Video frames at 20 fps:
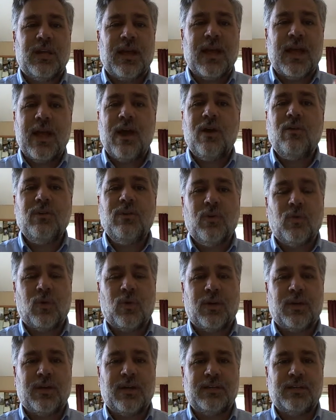how you
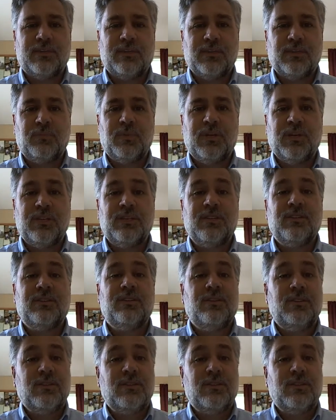organize the speech,